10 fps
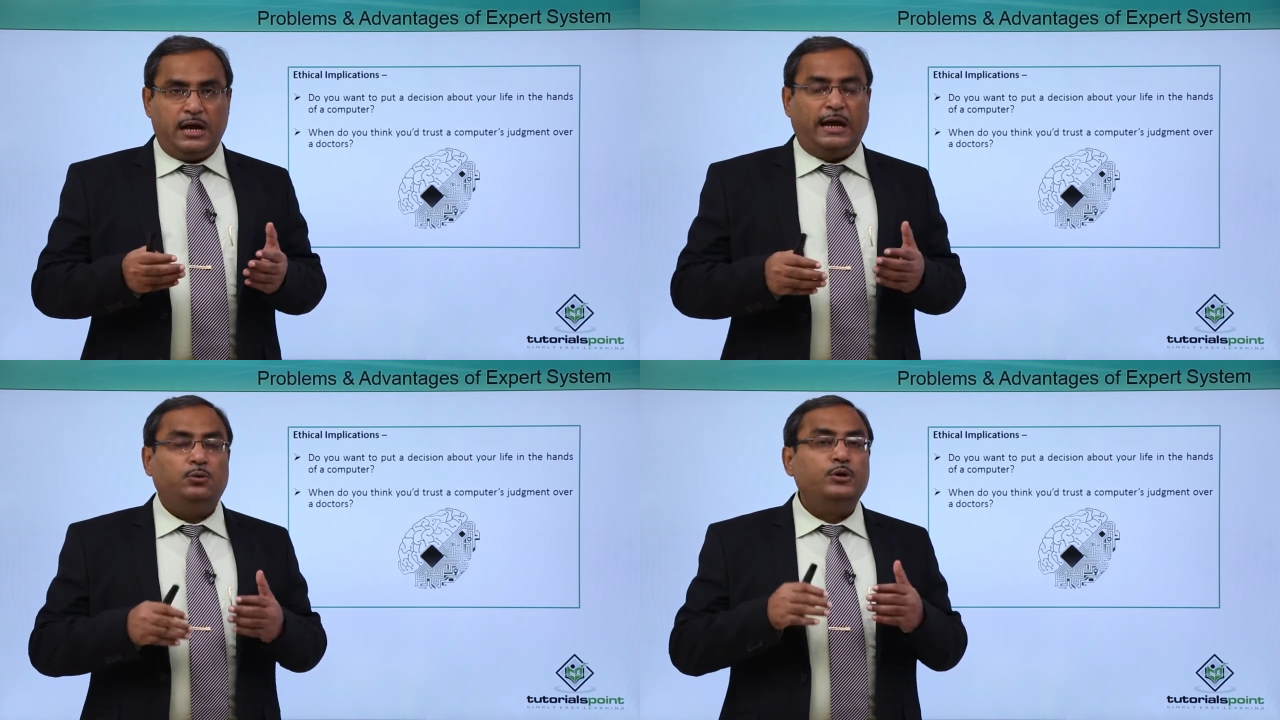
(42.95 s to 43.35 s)

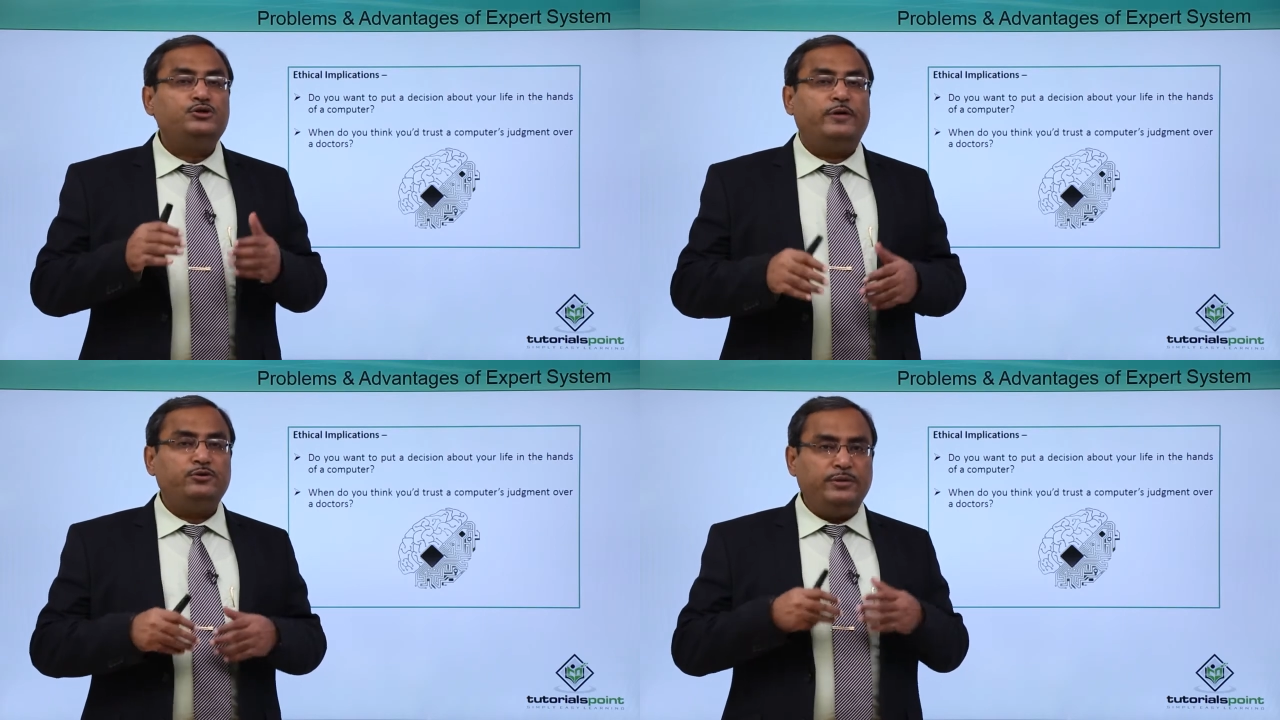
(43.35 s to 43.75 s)
and
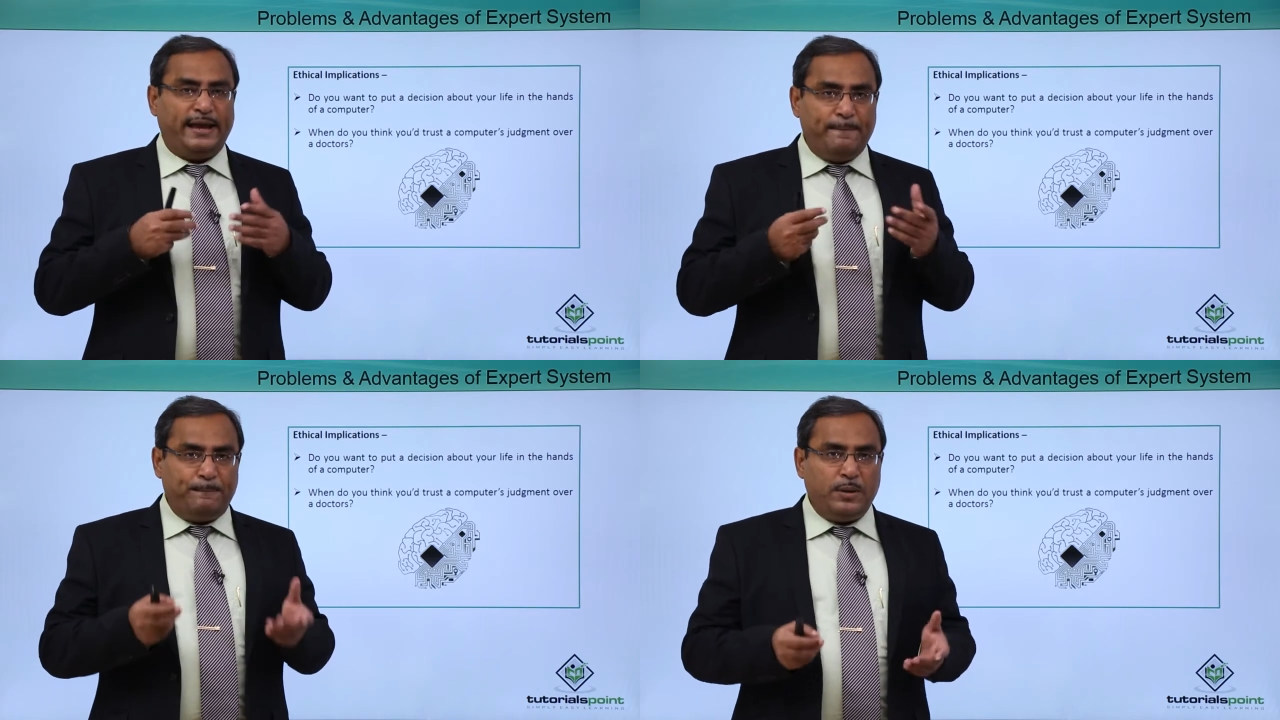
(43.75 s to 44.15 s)
which one
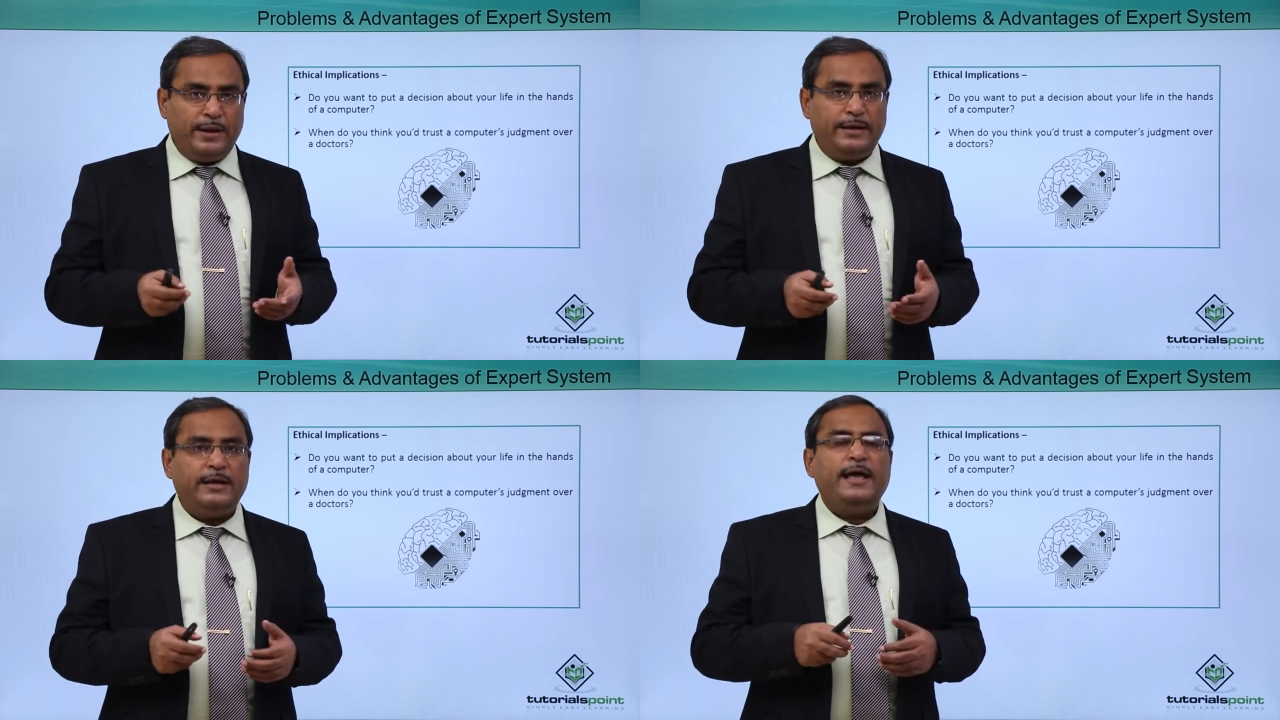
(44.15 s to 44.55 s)
to
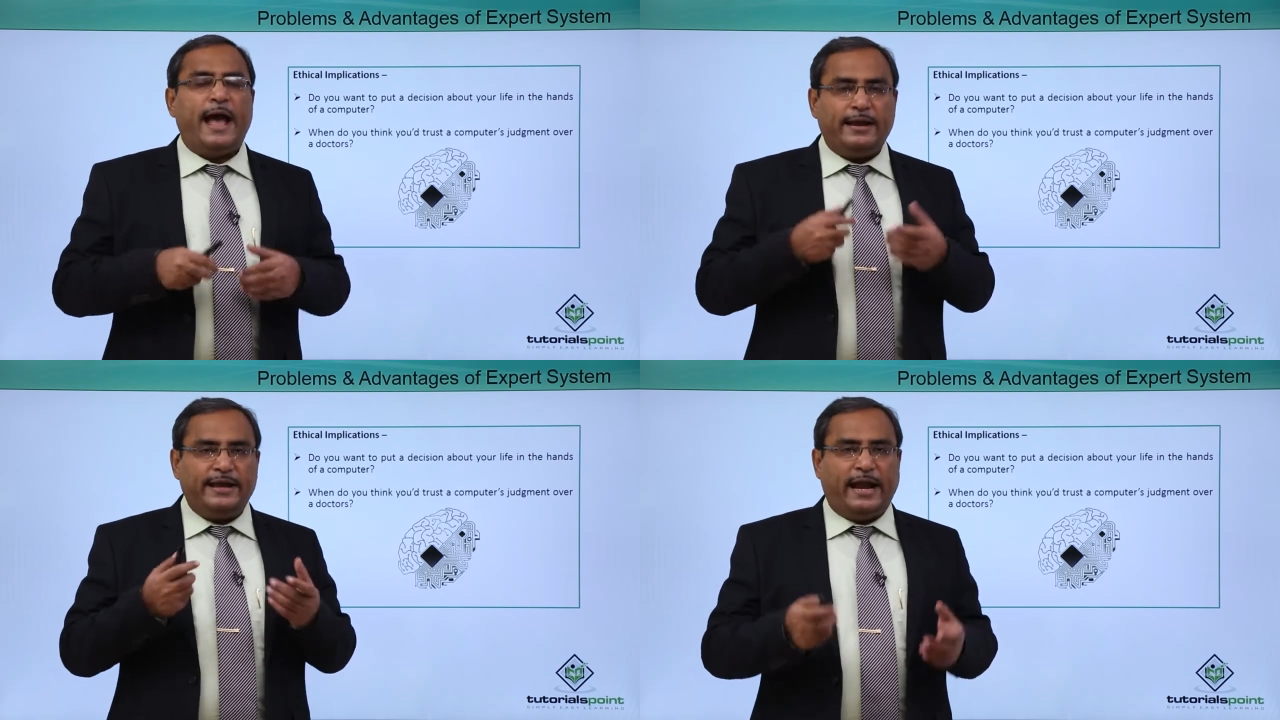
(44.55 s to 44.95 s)
implement
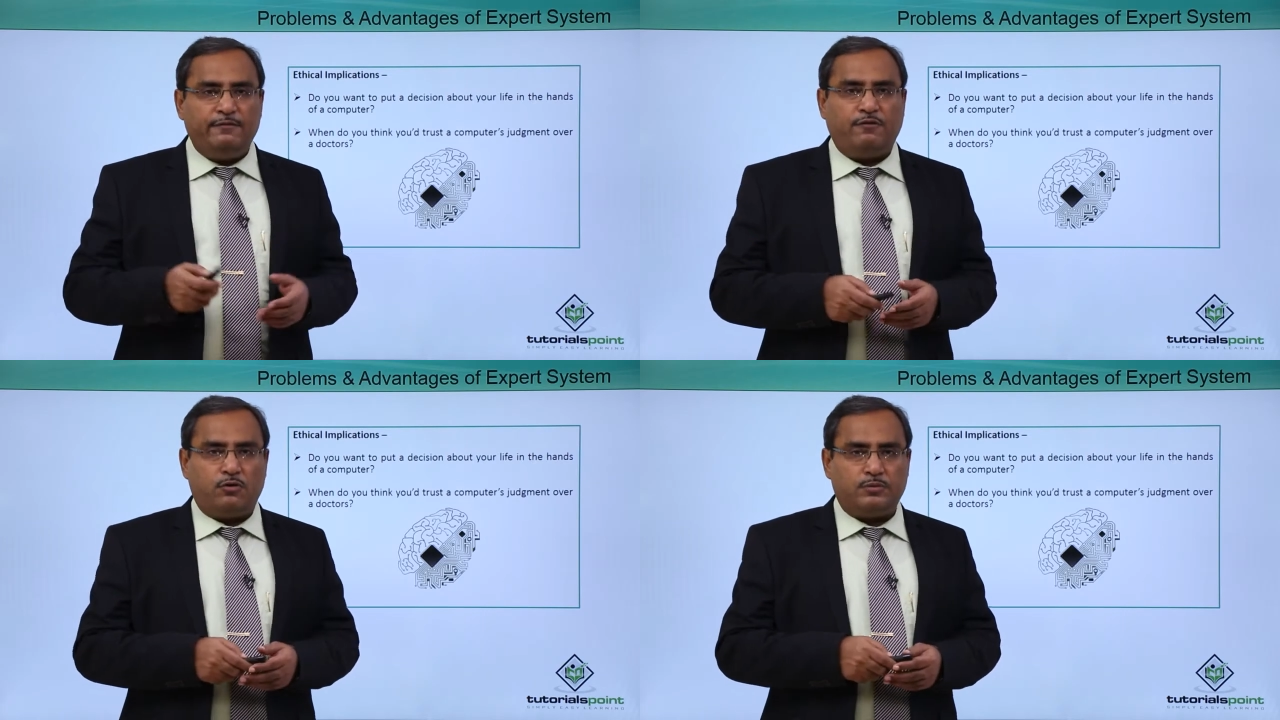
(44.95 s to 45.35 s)
and
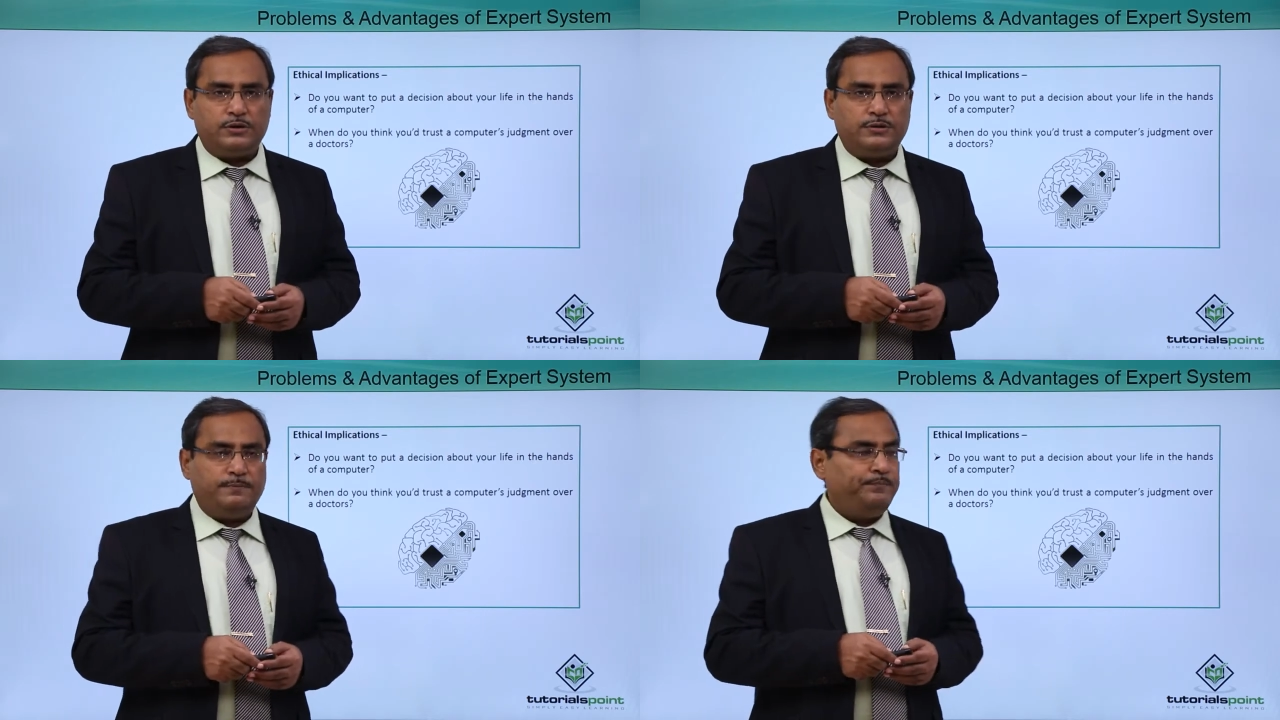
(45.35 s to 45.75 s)
carry
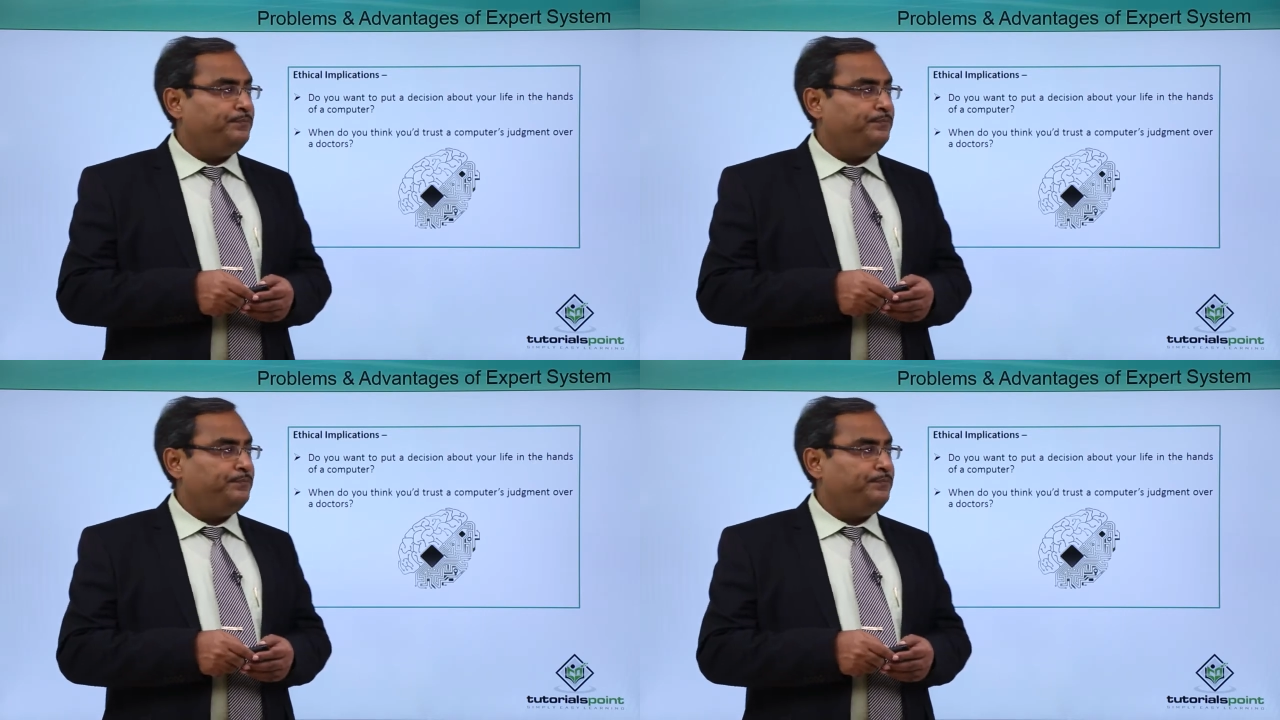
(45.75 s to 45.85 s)
forward.